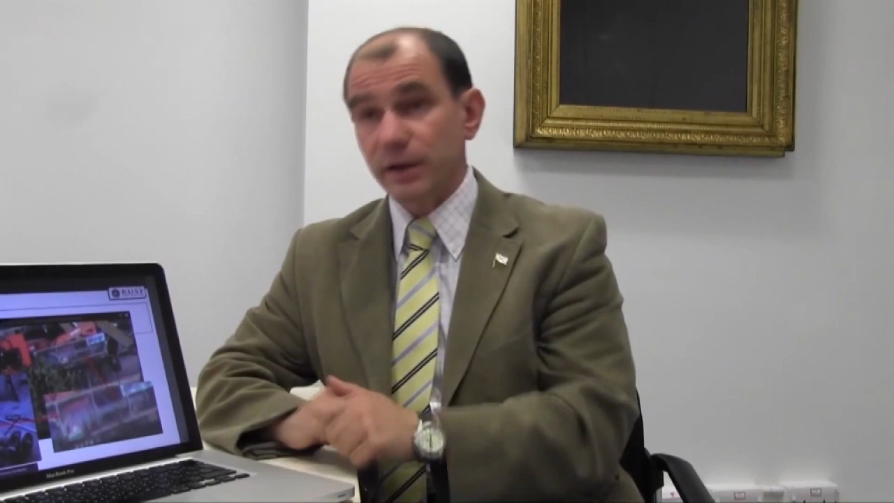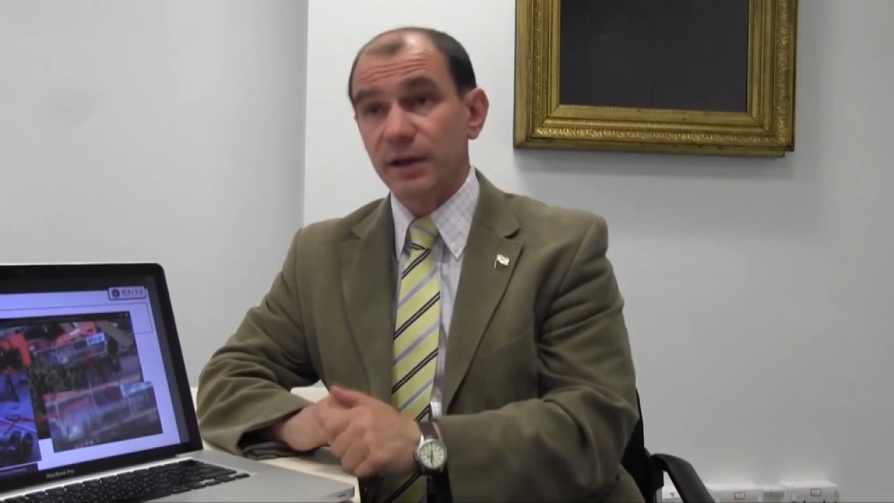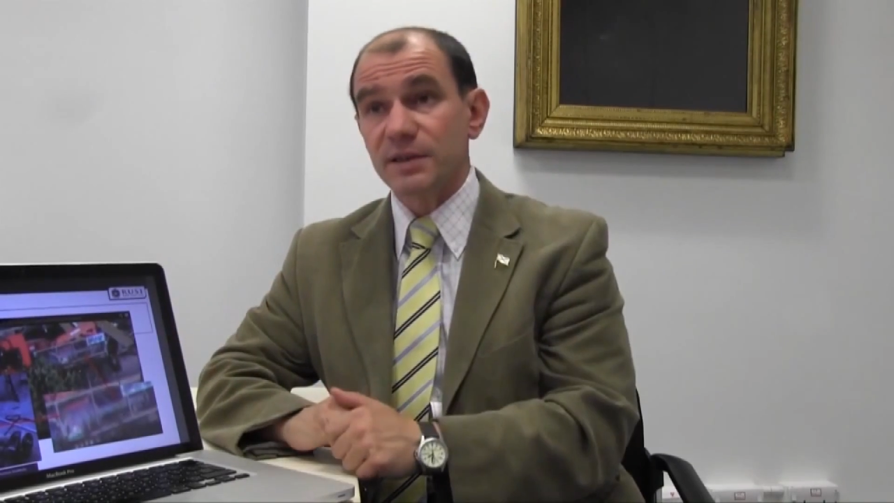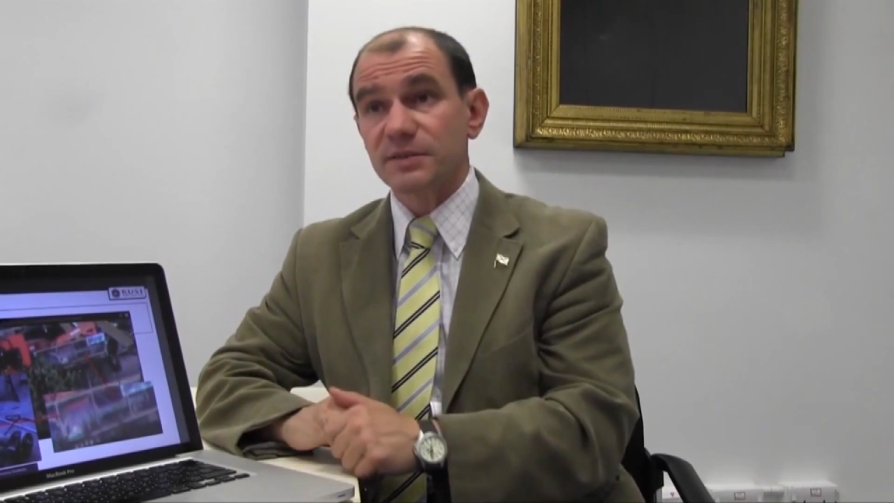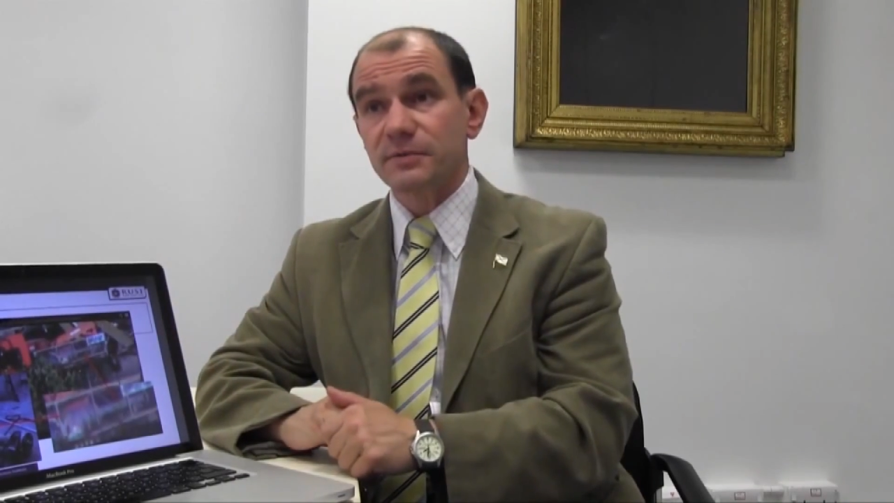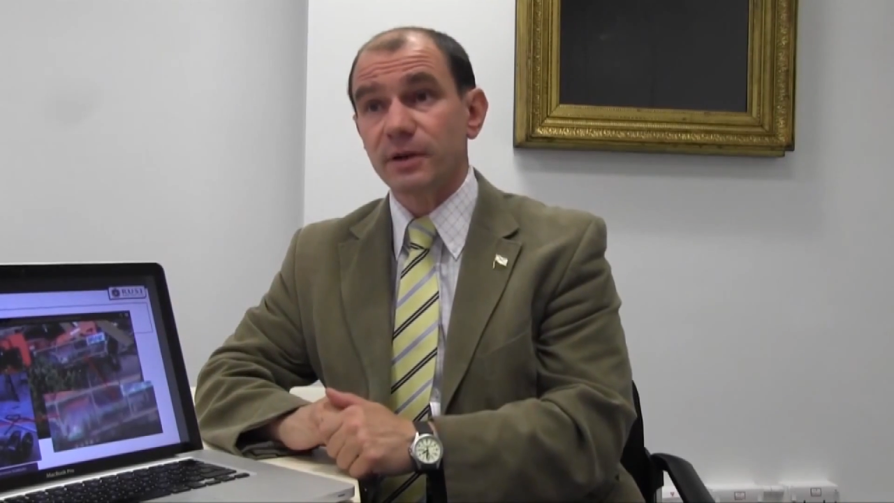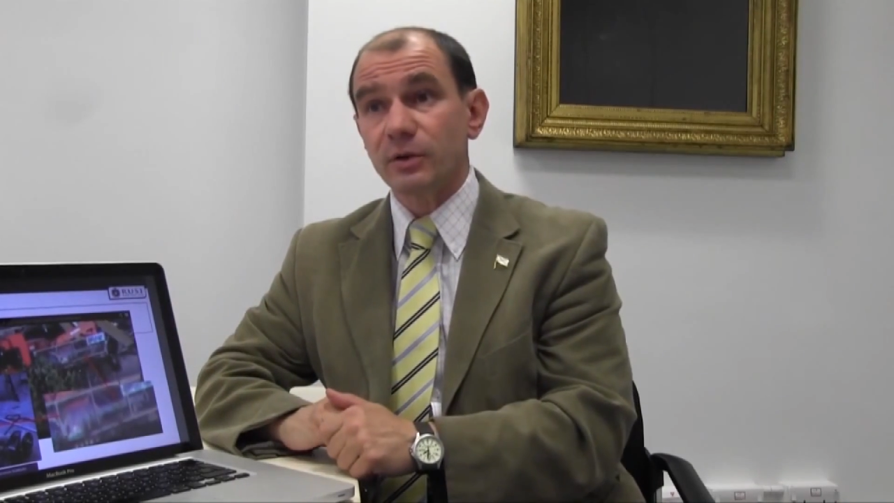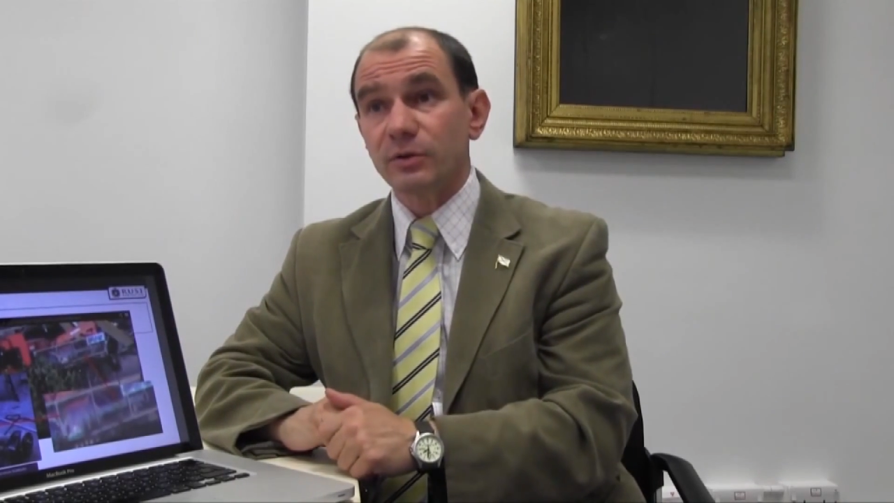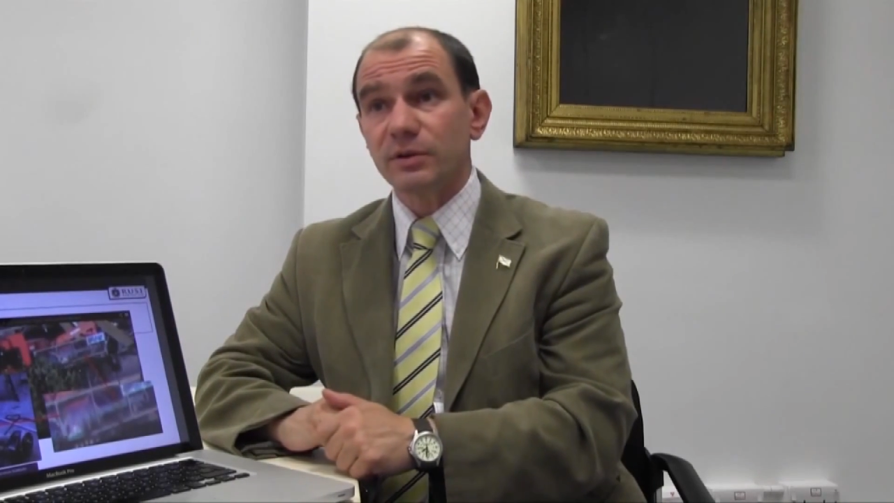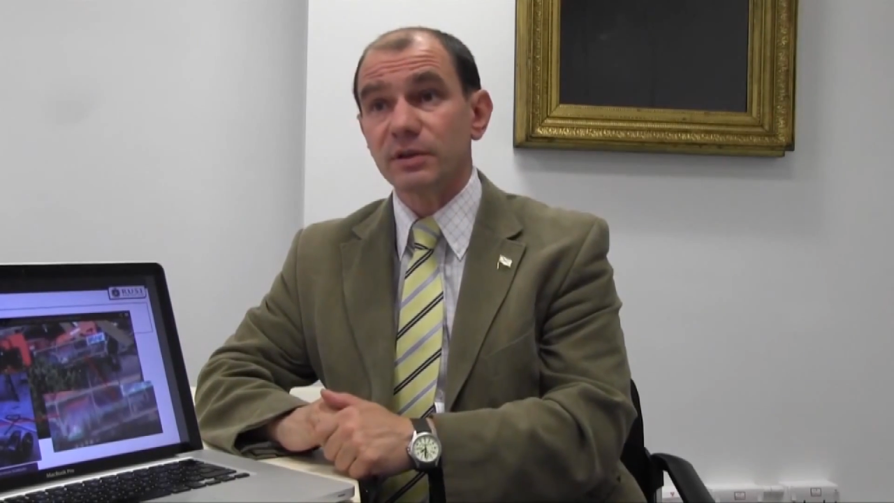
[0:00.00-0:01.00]
as
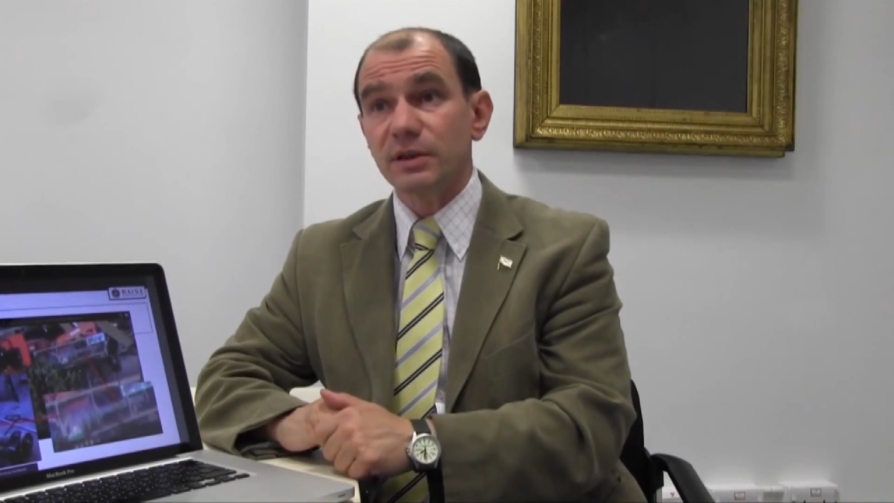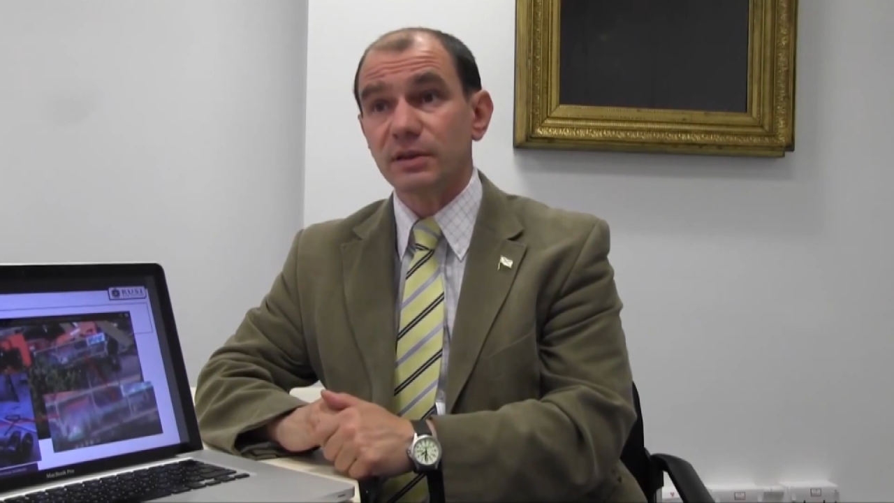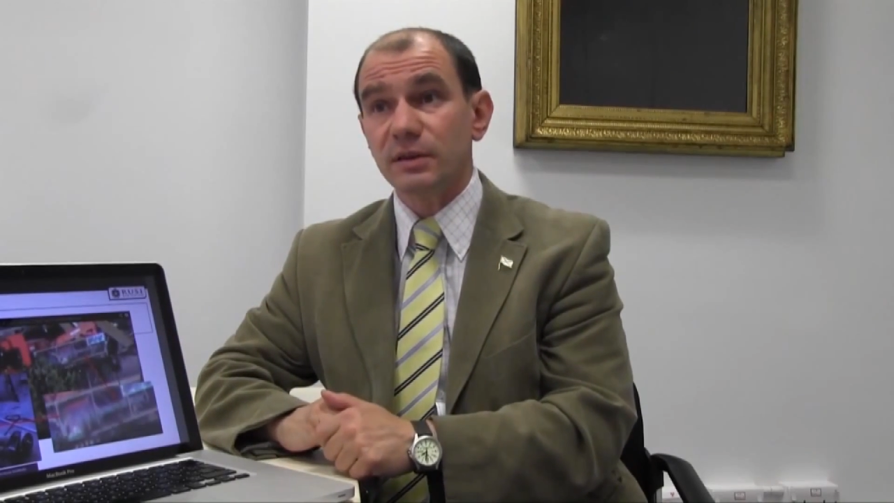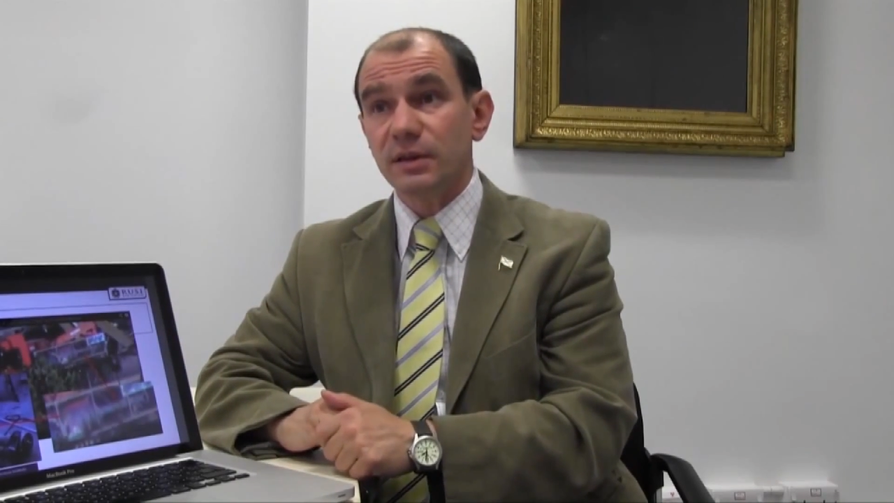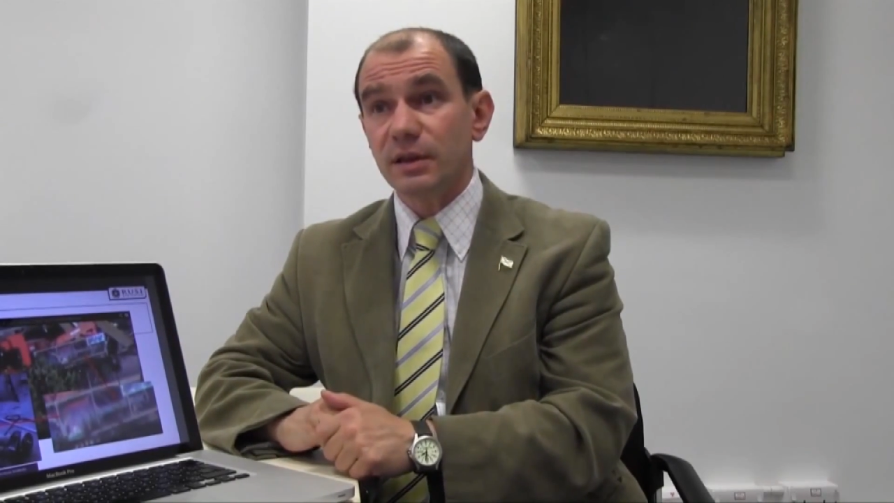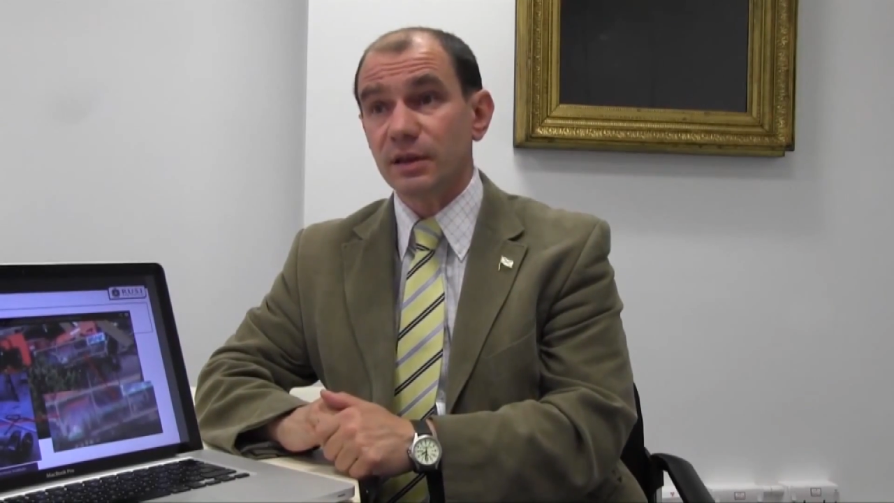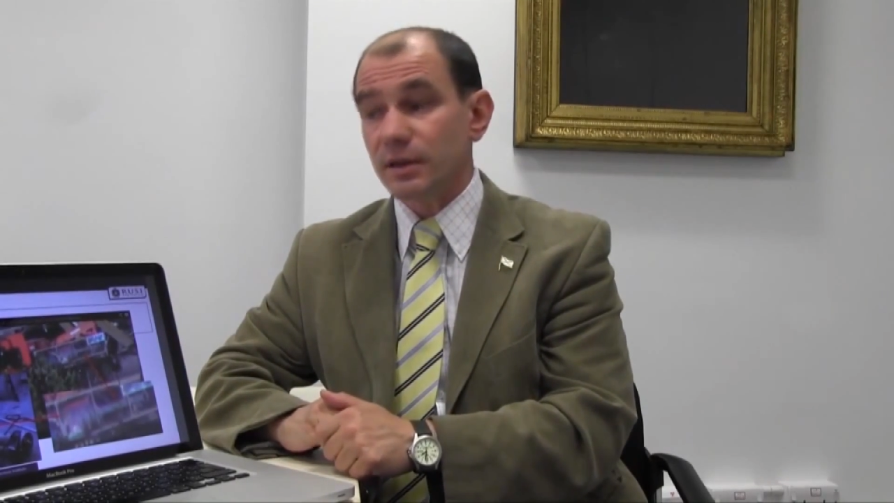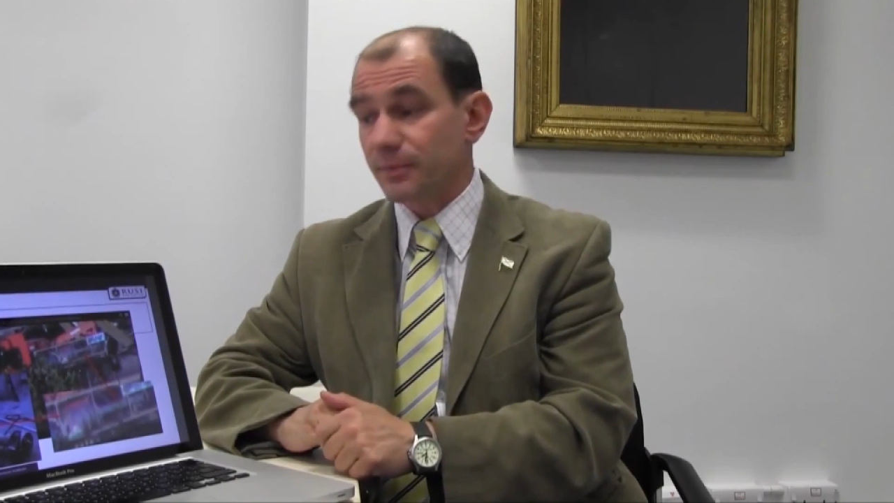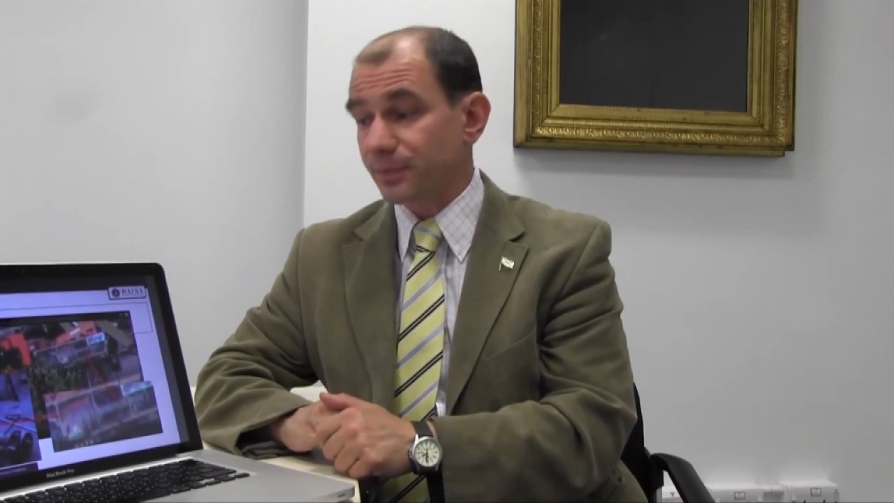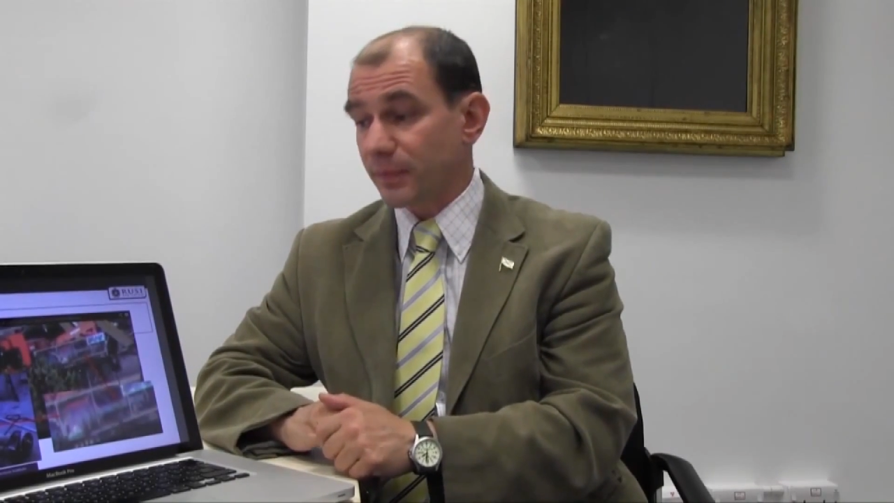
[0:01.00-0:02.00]
found in the